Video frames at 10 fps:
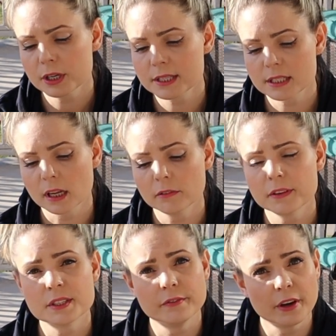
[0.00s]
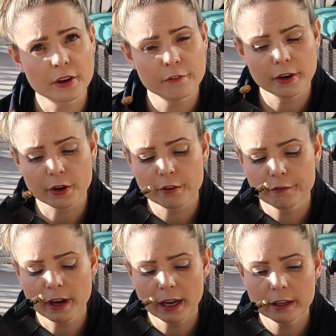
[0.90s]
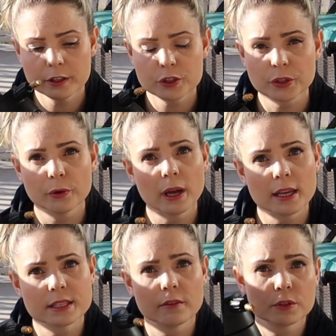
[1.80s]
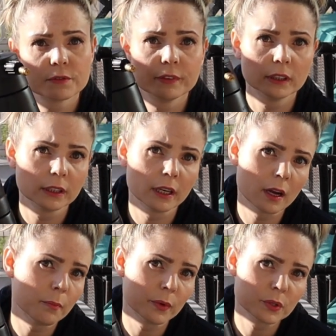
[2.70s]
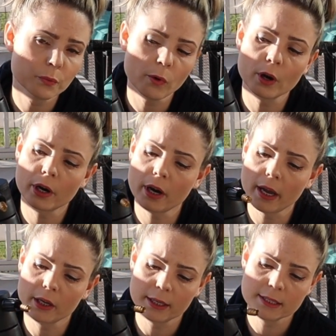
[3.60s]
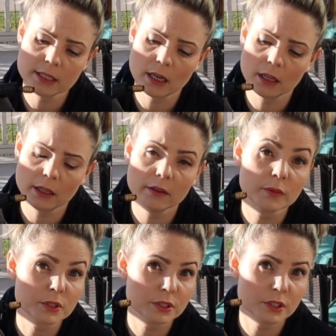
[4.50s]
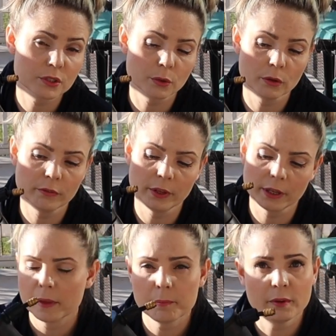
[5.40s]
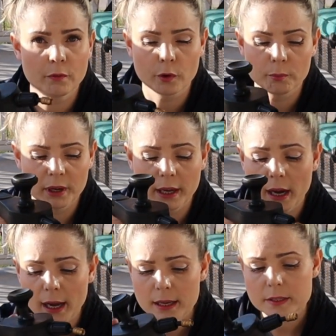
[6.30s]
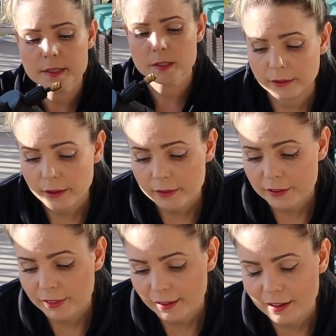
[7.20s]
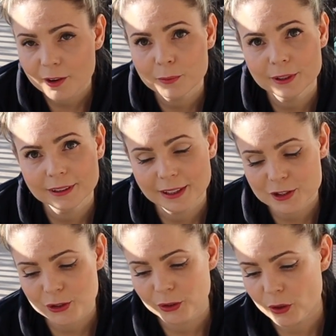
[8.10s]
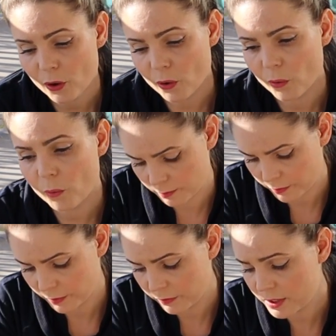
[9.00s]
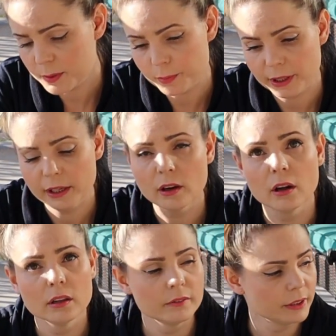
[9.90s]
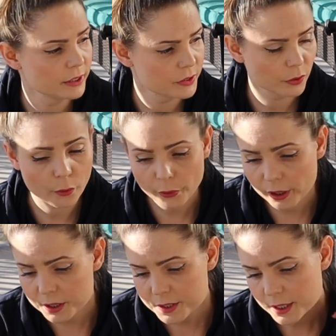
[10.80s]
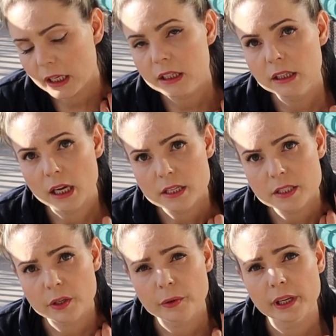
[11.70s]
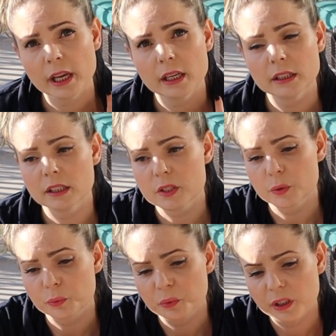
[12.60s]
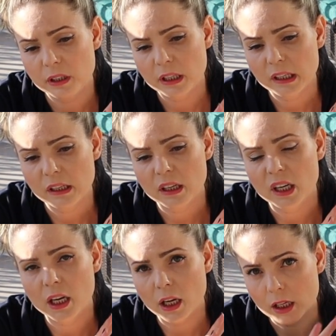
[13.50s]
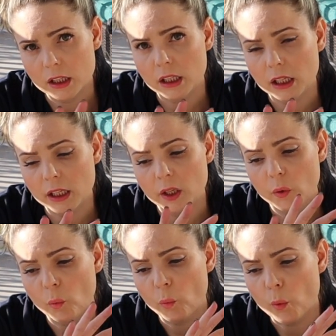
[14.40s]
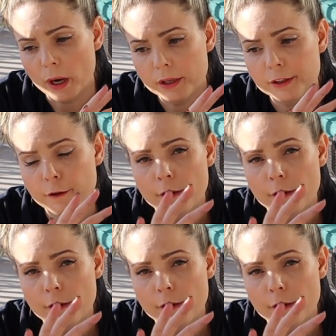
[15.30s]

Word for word: itself is very, very fine, so as I was filling it up with water, I could tell it was dissolving before my eyes. Another thing I want to let you know, when we spray all of these Hoyas, it does create this really ugly white